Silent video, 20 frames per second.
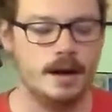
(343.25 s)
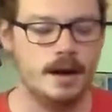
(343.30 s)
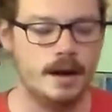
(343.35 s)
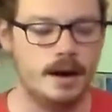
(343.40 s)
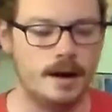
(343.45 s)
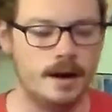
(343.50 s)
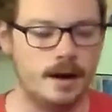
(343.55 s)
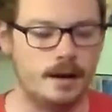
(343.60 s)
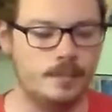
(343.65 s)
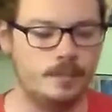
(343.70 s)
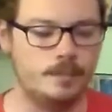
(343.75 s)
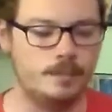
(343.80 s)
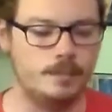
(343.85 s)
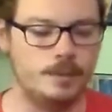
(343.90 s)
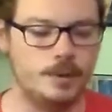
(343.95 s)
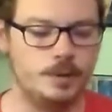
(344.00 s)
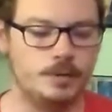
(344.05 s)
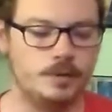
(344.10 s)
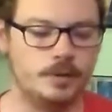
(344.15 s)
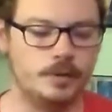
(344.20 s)

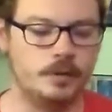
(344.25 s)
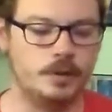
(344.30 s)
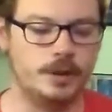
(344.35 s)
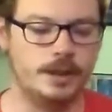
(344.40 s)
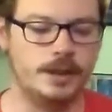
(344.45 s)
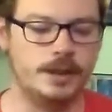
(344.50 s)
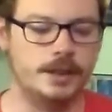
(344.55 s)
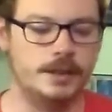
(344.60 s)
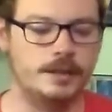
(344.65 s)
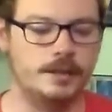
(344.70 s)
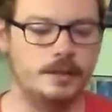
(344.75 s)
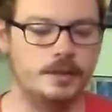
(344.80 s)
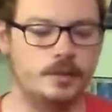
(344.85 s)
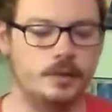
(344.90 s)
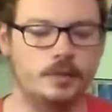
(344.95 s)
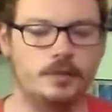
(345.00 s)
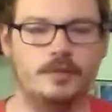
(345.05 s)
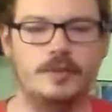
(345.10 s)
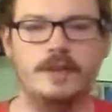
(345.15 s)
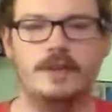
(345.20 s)
But you could look at, you
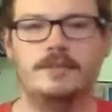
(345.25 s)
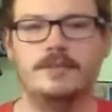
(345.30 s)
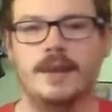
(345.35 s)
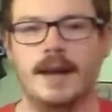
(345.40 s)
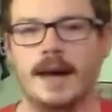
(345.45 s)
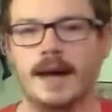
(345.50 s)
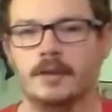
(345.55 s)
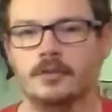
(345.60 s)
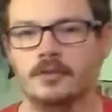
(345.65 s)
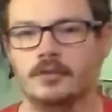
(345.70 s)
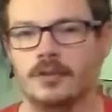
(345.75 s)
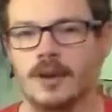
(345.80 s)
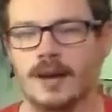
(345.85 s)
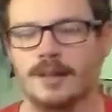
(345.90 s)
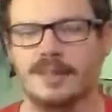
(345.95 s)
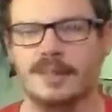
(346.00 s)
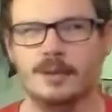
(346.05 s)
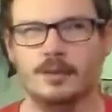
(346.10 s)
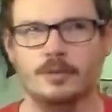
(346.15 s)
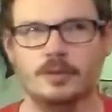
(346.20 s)
know, Steve Nash, I
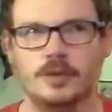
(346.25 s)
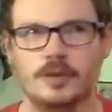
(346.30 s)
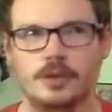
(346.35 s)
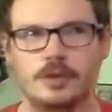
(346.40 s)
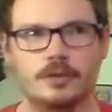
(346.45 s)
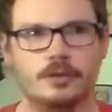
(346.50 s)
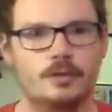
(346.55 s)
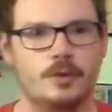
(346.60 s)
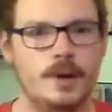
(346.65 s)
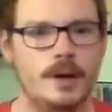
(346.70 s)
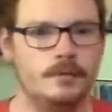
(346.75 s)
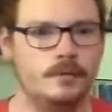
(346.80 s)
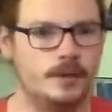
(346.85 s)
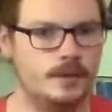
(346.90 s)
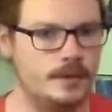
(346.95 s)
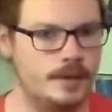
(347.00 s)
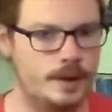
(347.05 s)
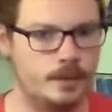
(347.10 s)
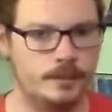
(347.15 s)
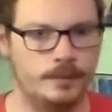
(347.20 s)
think it was a year or two after he
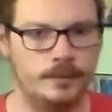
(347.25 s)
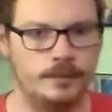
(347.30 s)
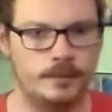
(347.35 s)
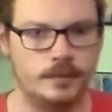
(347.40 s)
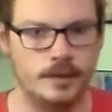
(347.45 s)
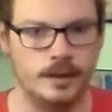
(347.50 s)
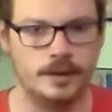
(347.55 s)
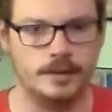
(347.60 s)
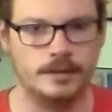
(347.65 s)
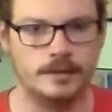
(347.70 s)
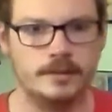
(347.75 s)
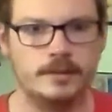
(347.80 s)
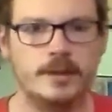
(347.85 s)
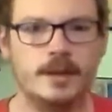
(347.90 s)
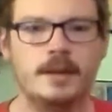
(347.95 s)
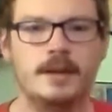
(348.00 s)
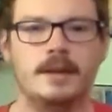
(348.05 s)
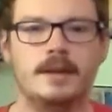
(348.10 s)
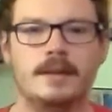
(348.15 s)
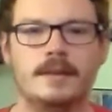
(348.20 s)
signed with the Suns,
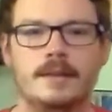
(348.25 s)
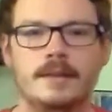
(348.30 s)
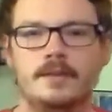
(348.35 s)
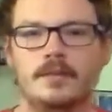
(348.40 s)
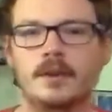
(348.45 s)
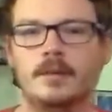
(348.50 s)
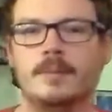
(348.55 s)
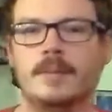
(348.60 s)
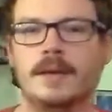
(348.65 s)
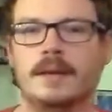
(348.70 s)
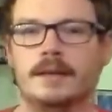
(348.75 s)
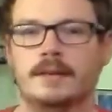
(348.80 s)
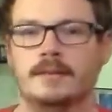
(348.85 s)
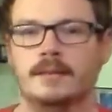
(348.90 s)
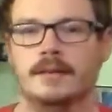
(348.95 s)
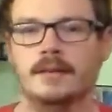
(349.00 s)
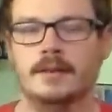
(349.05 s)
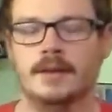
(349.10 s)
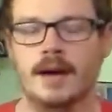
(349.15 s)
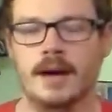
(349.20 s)
they started making it
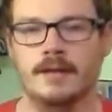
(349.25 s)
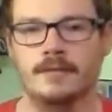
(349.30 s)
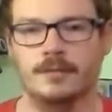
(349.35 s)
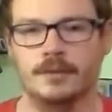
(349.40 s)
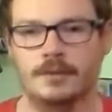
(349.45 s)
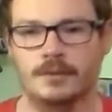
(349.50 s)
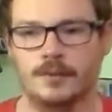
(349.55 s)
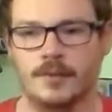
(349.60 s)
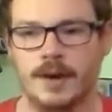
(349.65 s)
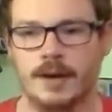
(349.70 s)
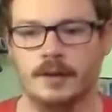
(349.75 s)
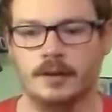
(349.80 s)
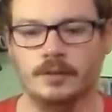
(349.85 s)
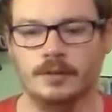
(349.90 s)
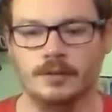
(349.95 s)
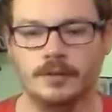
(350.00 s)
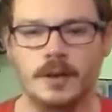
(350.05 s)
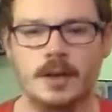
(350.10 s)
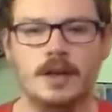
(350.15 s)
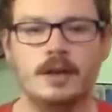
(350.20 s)
to the conference
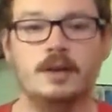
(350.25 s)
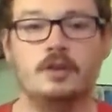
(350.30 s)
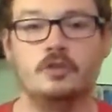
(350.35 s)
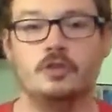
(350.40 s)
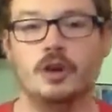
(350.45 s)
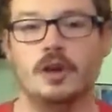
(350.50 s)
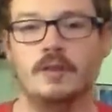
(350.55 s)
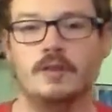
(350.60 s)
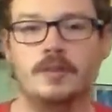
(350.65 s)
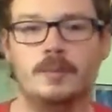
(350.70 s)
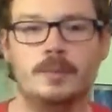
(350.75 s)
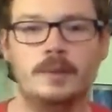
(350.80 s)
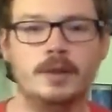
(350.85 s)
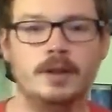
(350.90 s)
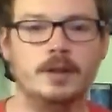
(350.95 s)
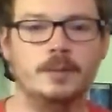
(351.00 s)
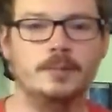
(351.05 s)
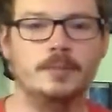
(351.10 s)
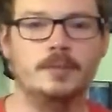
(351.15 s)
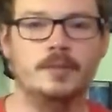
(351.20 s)
finals. Chauncey
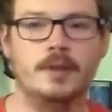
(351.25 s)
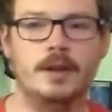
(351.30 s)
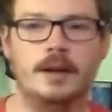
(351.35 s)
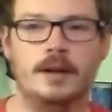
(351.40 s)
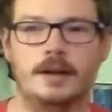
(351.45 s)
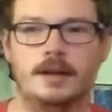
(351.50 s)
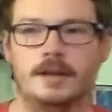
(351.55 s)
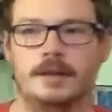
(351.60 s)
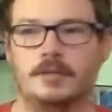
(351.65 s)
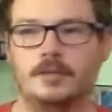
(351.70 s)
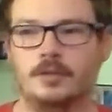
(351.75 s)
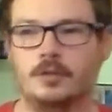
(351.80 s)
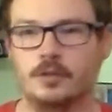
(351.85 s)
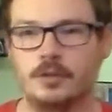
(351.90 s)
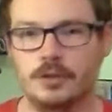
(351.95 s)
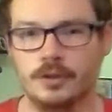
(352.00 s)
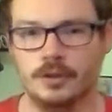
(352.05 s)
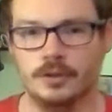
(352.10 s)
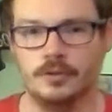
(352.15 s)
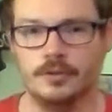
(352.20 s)
Billups, 2
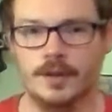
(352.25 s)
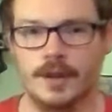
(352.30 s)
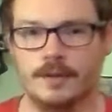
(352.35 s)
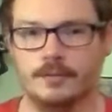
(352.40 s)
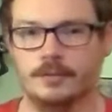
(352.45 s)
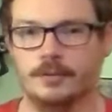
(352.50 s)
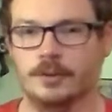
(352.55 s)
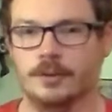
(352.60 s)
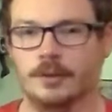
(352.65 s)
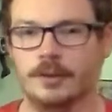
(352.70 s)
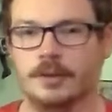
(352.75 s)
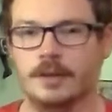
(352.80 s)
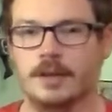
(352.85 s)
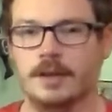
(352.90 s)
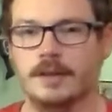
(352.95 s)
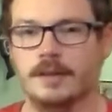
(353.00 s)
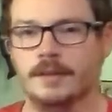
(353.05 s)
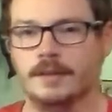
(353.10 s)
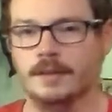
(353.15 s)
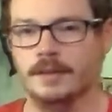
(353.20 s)
years after
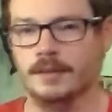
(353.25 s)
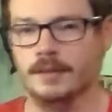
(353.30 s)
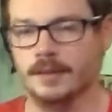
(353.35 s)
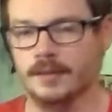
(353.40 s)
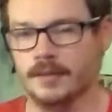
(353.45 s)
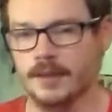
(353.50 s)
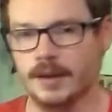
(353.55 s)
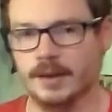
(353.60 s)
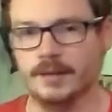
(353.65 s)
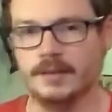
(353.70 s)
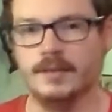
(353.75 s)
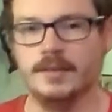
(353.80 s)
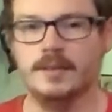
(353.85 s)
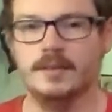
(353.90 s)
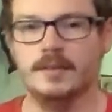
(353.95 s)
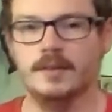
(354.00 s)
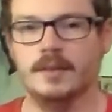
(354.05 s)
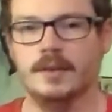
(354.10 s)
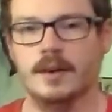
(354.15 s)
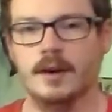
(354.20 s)
the second
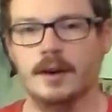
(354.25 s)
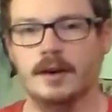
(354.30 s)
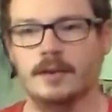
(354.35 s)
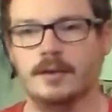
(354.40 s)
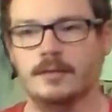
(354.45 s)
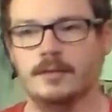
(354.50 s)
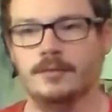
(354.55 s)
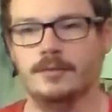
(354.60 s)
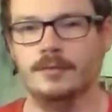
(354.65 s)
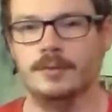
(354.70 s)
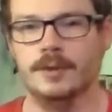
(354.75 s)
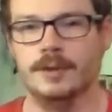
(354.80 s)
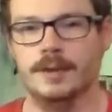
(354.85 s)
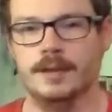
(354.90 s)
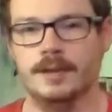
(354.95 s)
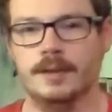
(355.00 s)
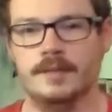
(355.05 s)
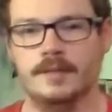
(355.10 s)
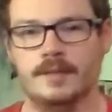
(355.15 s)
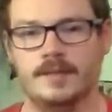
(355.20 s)
season of
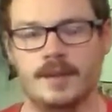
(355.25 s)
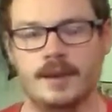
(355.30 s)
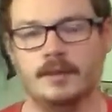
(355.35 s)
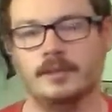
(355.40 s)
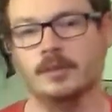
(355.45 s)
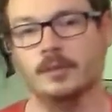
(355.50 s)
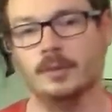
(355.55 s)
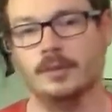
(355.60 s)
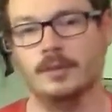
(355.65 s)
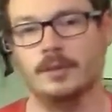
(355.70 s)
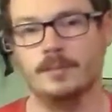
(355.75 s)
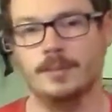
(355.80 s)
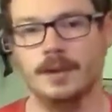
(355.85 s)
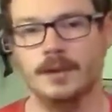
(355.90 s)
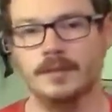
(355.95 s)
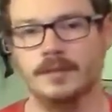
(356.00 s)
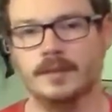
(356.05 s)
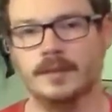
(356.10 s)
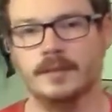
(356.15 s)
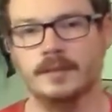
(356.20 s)
his tenure with the
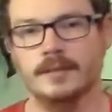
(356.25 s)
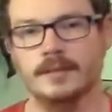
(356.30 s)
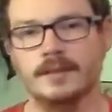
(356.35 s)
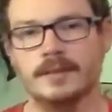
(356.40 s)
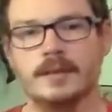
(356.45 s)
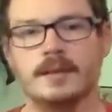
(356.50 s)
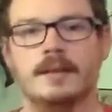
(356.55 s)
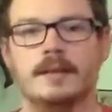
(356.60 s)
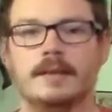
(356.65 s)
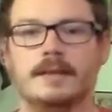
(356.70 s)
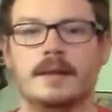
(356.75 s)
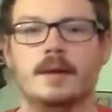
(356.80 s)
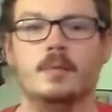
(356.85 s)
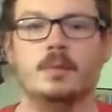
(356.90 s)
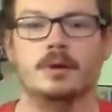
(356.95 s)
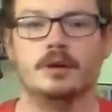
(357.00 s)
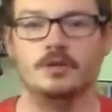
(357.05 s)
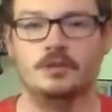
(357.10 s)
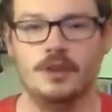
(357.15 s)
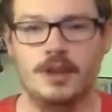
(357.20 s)
Pistons, they
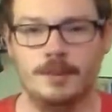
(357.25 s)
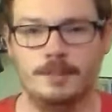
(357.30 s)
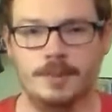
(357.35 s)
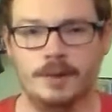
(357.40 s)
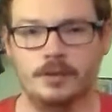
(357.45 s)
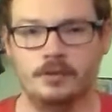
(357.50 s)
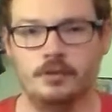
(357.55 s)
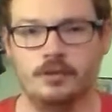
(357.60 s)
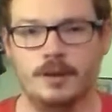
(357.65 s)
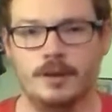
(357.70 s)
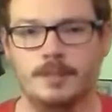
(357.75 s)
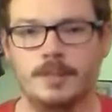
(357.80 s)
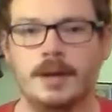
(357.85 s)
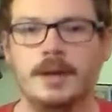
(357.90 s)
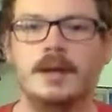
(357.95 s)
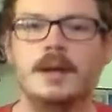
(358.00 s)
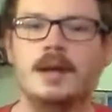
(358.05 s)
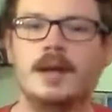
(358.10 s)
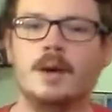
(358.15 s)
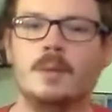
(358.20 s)
won a championship.
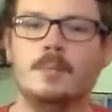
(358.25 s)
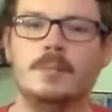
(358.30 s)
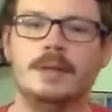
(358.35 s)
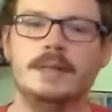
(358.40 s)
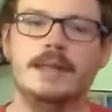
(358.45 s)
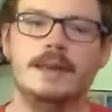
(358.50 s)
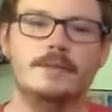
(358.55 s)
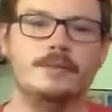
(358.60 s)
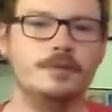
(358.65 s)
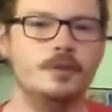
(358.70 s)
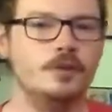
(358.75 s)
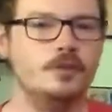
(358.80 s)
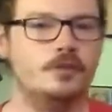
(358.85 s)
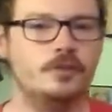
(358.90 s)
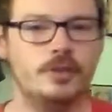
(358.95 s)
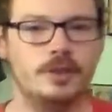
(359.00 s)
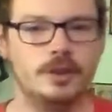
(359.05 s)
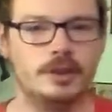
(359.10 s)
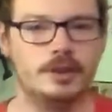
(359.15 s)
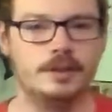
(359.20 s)
But that
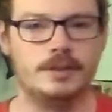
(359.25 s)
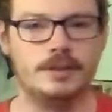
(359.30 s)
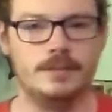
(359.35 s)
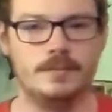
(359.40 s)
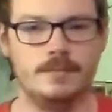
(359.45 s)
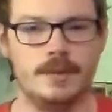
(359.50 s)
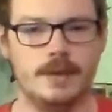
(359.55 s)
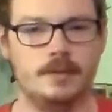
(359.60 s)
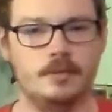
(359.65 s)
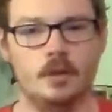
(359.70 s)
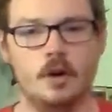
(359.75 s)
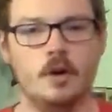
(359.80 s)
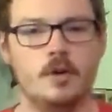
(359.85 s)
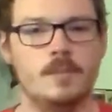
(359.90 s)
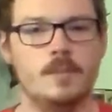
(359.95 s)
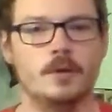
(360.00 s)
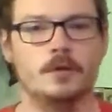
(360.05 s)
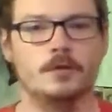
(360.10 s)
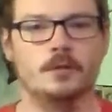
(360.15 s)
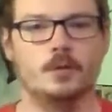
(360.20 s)
first year is
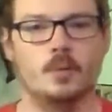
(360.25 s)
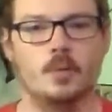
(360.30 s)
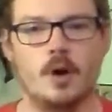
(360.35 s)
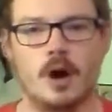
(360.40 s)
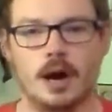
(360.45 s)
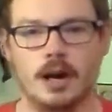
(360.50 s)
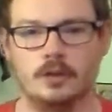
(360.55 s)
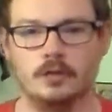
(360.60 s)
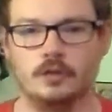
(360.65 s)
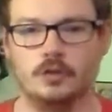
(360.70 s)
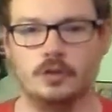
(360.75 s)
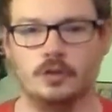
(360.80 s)
almost a wash.